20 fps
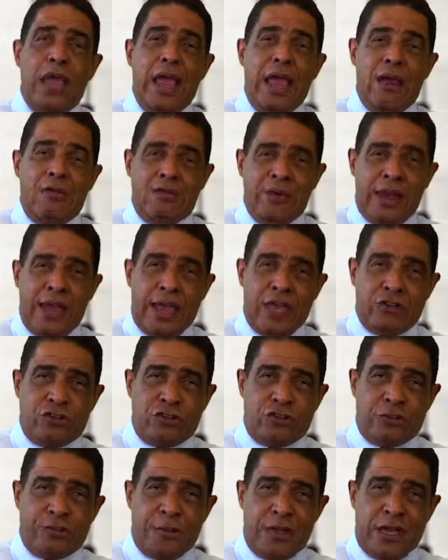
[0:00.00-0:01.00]
every
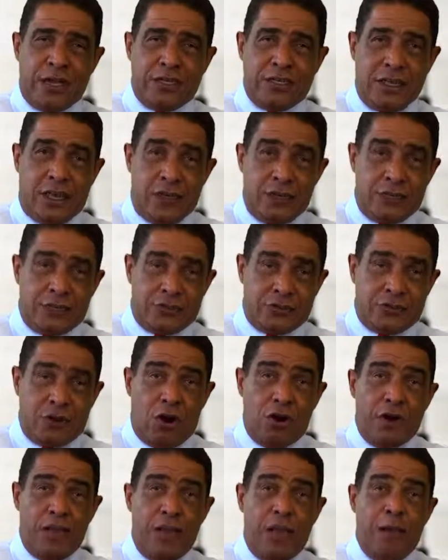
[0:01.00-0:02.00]
aspect of
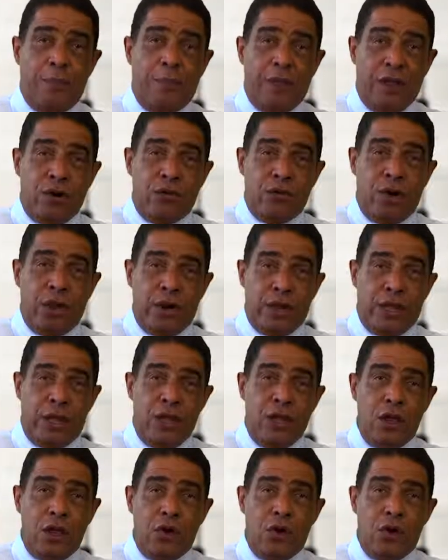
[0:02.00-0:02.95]
starting up and running